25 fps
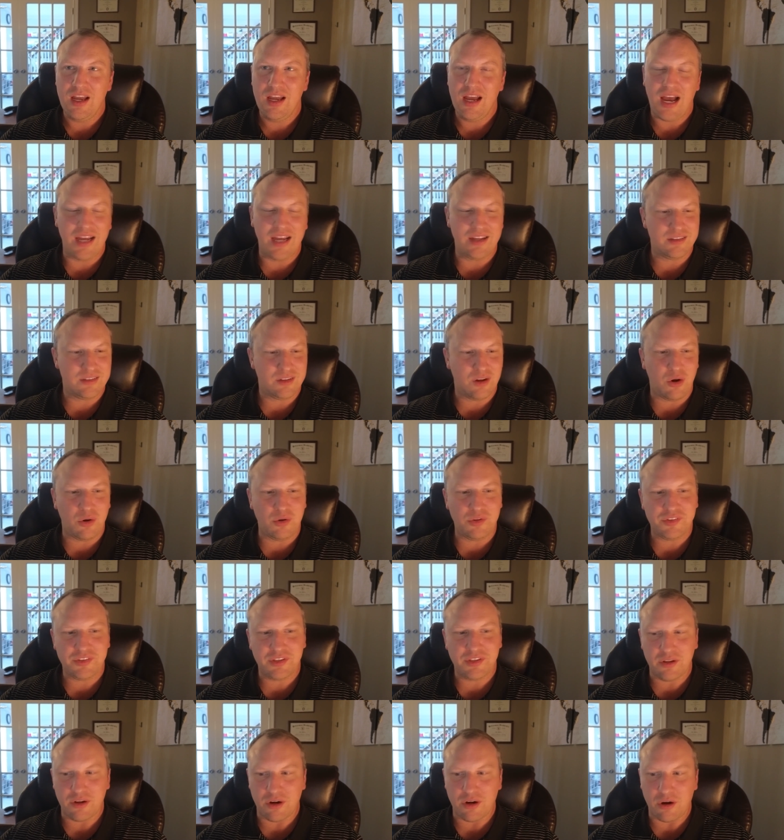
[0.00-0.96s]
I
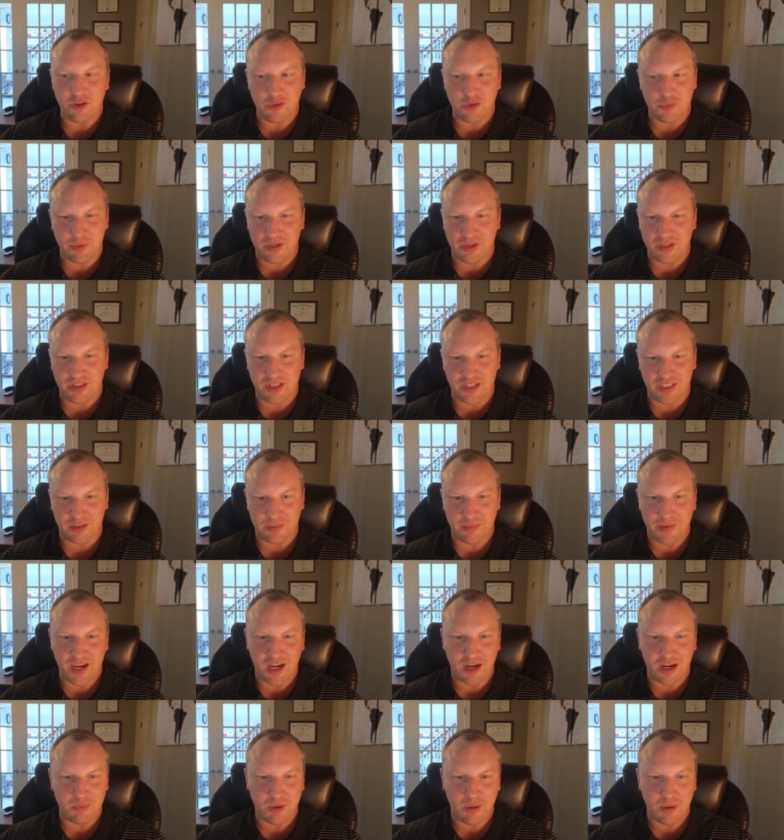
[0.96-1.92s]
wholesale had always been in like the
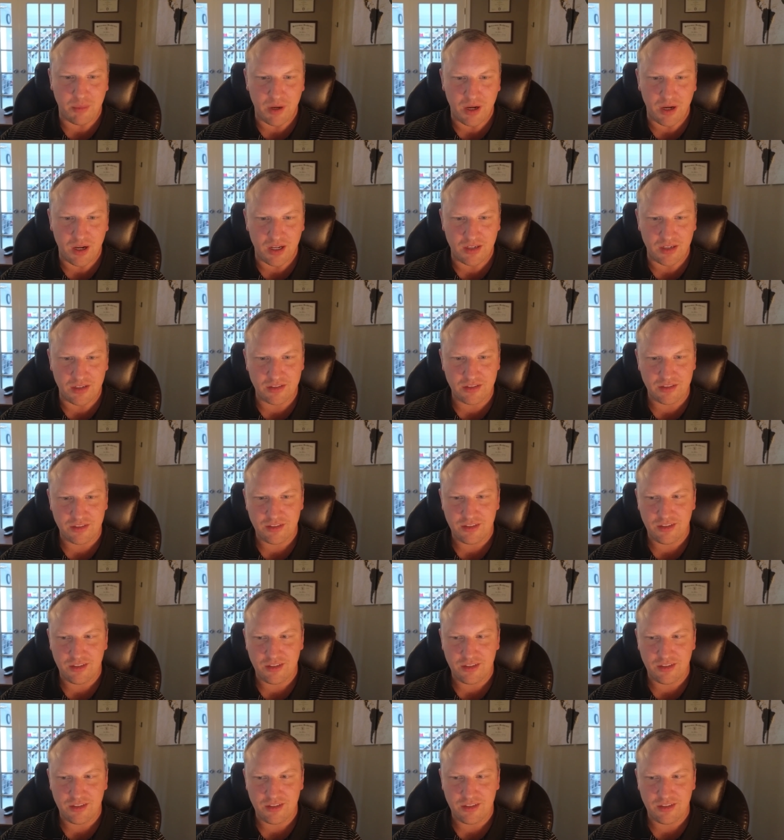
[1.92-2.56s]
back of my mind.